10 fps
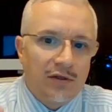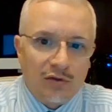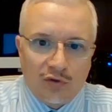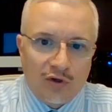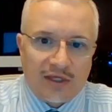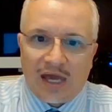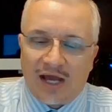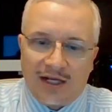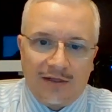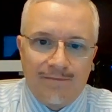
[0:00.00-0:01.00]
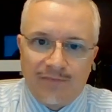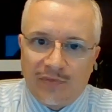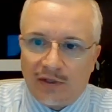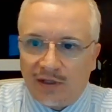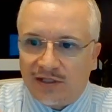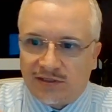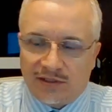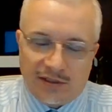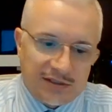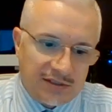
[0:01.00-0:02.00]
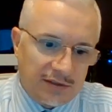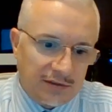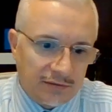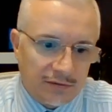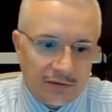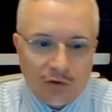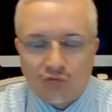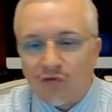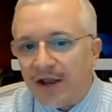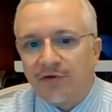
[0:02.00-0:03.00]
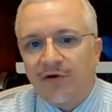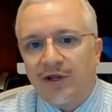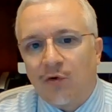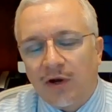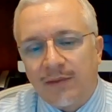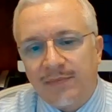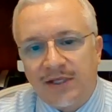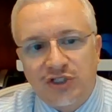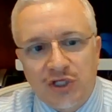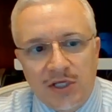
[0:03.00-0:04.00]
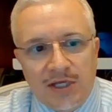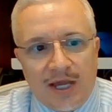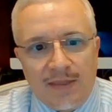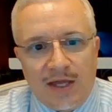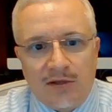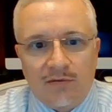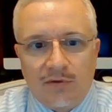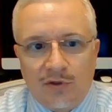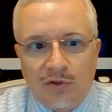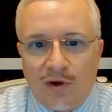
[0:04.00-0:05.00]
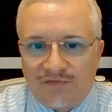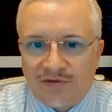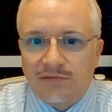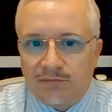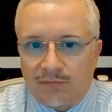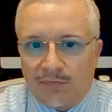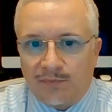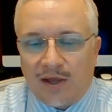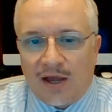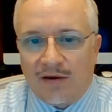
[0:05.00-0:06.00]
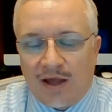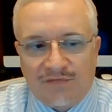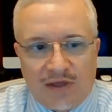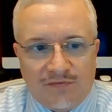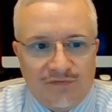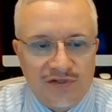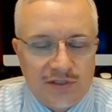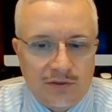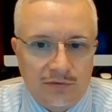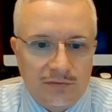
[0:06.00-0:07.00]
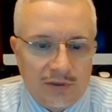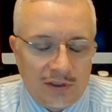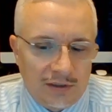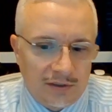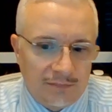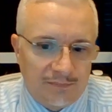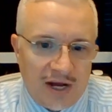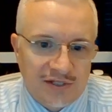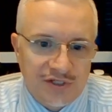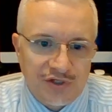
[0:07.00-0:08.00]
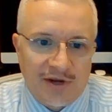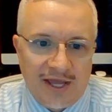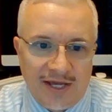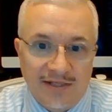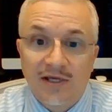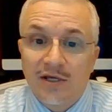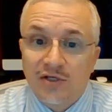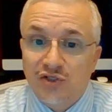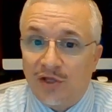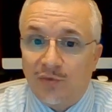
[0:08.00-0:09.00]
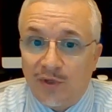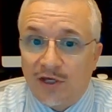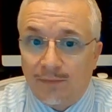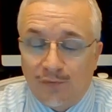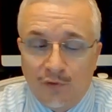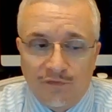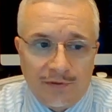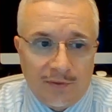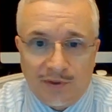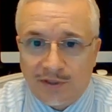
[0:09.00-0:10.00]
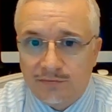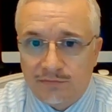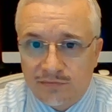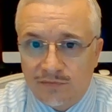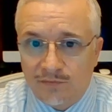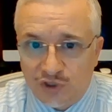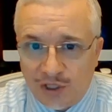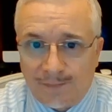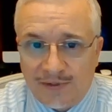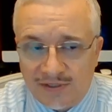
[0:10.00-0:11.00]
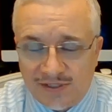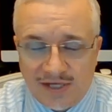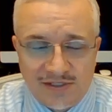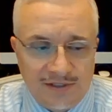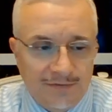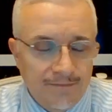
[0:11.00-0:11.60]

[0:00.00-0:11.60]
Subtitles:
you look at it, it's a rendering or an image, and then you have to have a physical box in your hand so that we can approve it and we can ship it and test it.